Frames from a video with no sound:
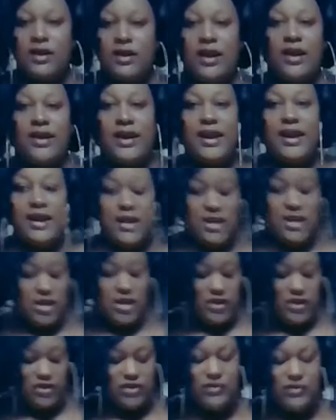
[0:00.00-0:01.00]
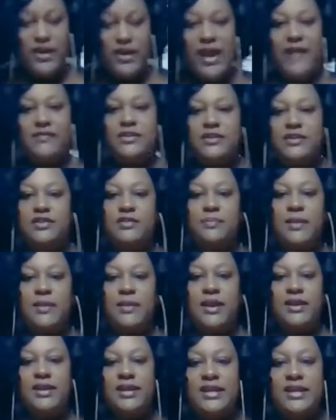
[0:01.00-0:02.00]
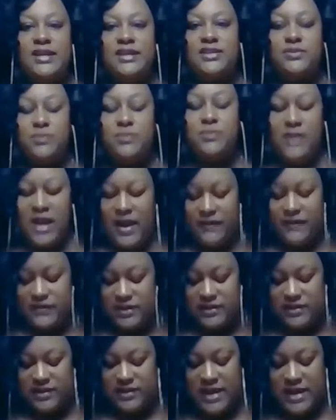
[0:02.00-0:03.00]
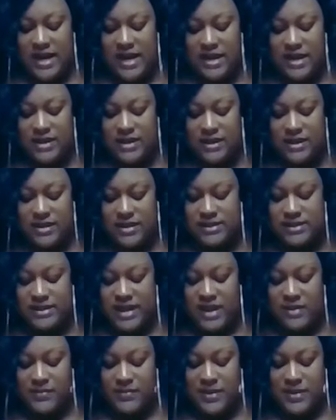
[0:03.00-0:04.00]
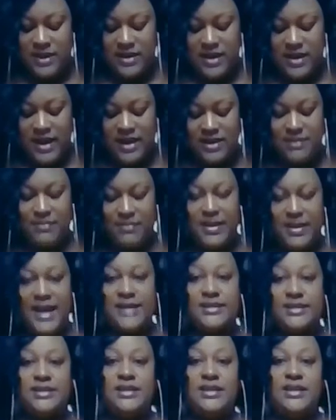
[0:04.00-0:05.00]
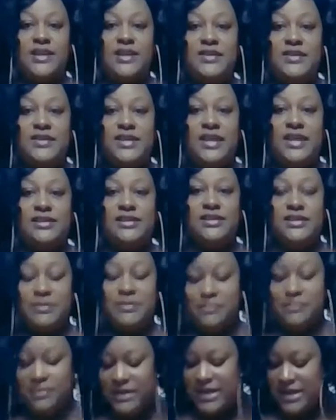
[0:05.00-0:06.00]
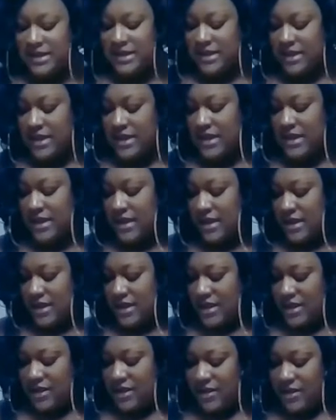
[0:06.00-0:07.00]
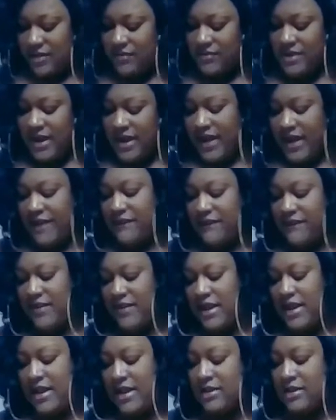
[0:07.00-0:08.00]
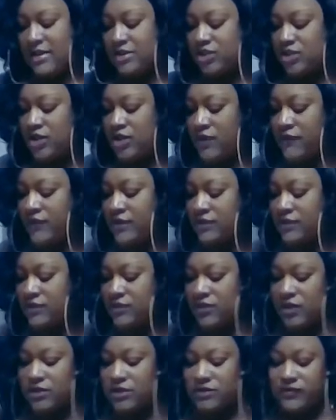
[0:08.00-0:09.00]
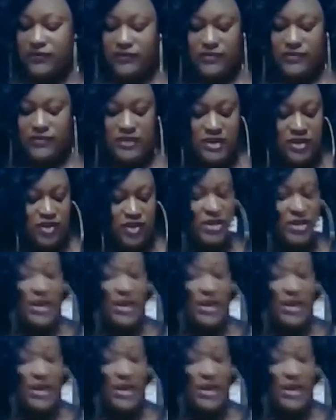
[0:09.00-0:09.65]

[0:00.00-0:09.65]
Alright, so we have the asparagus, we have the steak, the salmon, and the basa, and everything is complete. We have a surf and turf dish